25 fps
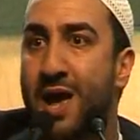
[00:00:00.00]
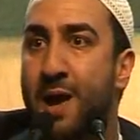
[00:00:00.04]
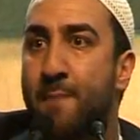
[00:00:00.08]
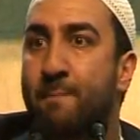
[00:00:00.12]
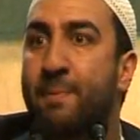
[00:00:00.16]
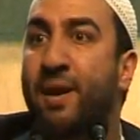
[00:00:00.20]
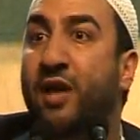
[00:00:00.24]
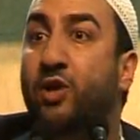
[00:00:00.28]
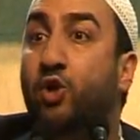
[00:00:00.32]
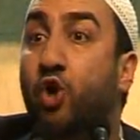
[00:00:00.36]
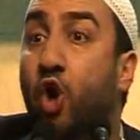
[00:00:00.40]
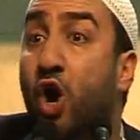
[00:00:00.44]

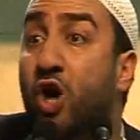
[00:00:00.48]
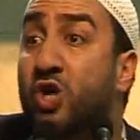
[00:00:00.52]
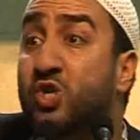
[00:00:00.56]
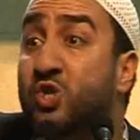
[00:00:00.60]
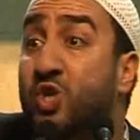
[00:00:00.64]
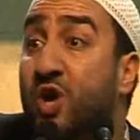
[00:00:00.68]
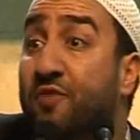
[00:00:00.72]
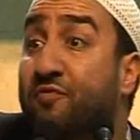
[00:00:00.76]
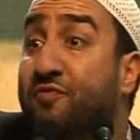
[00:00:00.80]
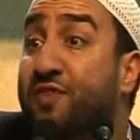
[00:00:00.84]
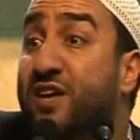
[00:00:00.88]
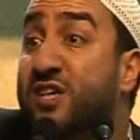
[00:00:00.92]
Because
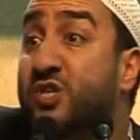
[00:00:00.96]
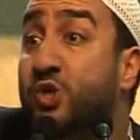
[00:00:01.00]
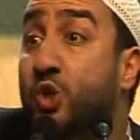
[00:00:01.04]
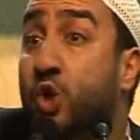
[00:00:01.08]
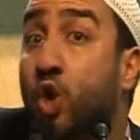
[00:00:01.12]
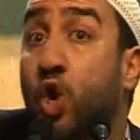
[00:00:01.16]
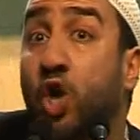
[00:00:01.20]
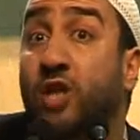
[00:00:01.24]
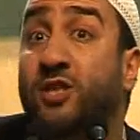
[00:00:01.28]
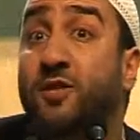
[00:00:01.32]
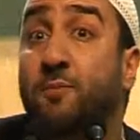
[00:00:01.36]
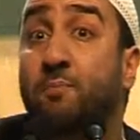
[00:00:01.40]
of this
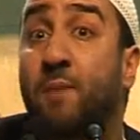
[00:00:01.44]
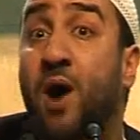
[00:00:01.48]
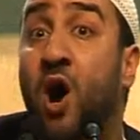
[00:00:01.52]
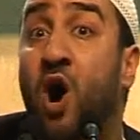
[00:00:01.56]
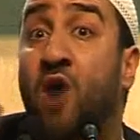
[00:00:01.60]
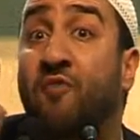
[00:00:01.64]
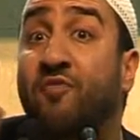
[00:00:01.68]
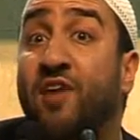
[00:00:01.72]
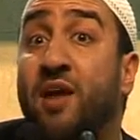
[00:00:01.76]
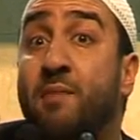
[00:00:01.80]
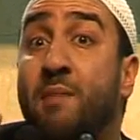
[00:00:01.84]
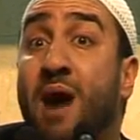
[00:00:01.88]
khutbah
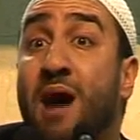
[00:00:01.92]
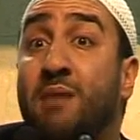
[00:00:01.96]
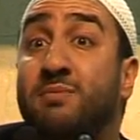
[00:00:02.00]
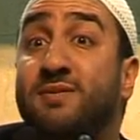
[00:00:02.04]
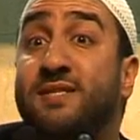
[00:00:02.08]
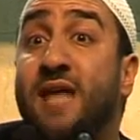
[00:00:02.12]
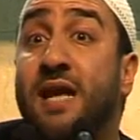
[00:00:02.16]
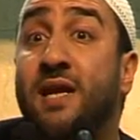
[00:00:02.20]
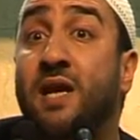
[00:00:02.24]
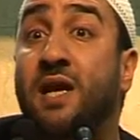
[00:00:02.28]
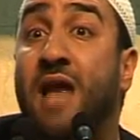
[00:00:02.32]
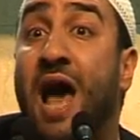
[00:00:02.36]
of Imam
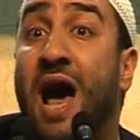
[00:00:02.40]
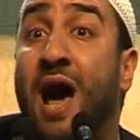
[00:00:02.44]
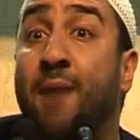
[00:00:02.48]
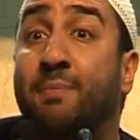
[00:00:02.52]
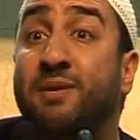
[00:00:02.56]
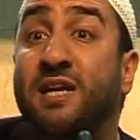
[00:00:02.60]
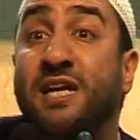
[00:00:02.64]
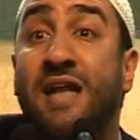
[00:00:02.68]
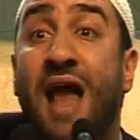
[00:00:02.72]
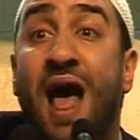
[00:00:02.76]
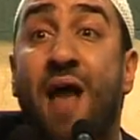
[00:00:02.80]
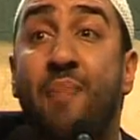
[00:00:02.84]
Zainul
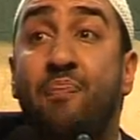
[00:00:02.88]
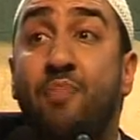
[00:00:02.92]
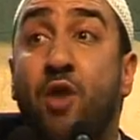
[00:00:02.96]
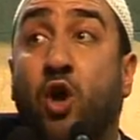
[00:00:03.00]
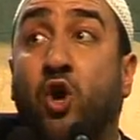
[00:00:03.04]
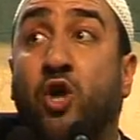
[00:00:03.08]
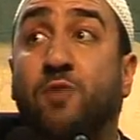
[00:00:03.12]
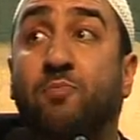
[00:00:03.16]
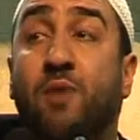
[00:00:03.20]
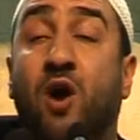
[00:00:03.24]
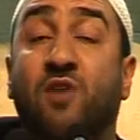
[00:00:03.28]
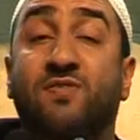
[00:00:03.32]
Abideen and the
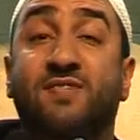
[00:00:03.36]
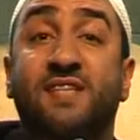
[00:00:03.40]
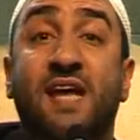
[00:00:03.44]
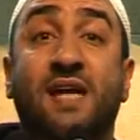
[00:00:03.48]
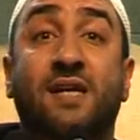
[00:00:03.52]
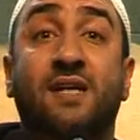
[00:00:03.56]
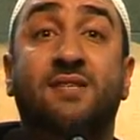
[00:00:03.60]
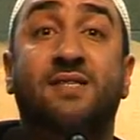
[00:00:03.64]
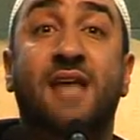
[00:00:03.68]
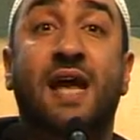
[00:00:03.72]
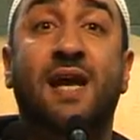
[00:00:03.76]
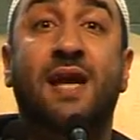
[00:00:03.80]
khutbah of
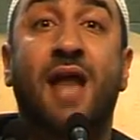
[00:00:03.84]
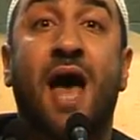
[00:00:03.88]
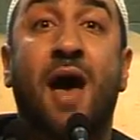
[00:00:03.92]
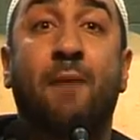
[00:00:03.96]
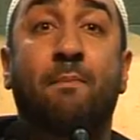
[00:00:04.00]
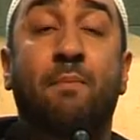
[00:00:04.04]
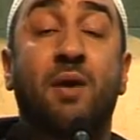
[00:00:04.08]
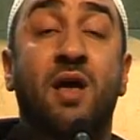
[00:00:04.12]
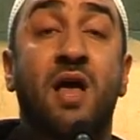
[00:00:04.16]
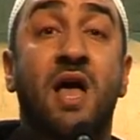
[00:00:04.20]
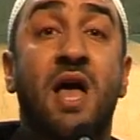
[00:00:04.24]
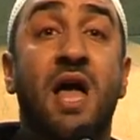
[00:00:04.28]
Sayyida Zainab,
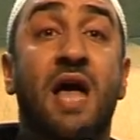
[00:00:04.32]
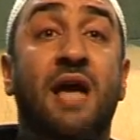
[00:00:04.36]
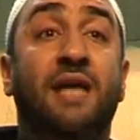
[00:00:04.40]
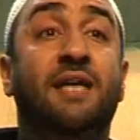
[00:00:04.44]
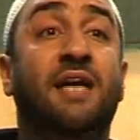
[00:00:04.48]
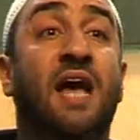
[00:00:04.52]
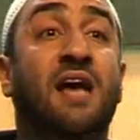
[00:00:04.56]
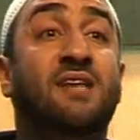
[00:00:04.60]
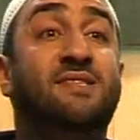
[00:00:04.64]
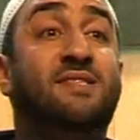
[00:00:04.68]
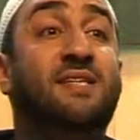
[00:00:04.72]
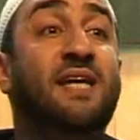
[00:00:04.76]

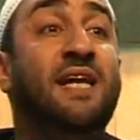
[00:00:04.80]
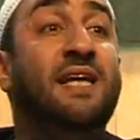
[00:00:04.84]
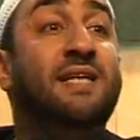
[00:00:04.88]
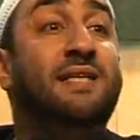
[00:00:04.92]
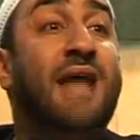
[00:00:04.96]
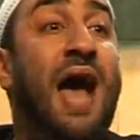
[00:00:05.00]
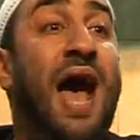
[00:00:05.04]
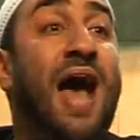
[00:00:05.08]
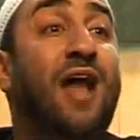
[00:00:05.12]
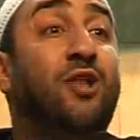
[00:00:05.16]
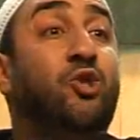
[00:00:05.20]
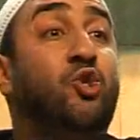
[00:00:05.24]
Yazid
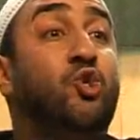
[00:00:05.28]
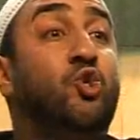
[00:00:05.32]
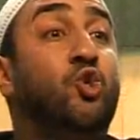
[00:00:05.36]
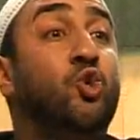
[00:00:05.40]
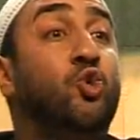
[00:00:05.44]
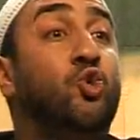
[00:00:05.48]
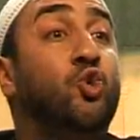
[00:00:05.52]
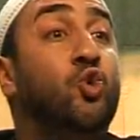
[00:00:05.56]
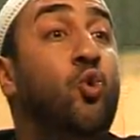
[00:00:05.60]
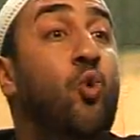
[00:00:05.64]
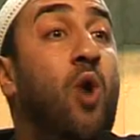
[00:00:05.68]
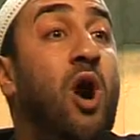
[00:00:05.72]
had to
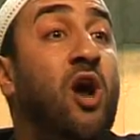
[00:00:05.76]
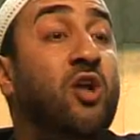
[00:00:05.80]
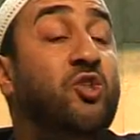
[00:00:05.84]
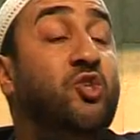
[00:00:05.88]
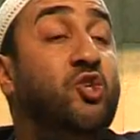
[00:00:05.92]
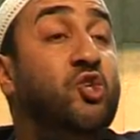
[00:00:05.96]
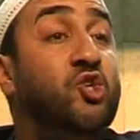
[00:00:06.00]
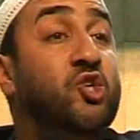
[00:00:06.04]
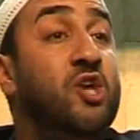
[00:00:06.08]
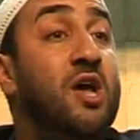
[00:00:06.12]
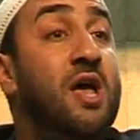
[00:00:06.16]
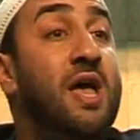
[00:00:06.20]
do
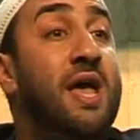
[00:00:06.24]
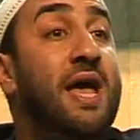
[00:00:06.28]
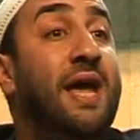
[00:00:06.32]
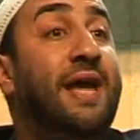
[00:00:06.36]
what?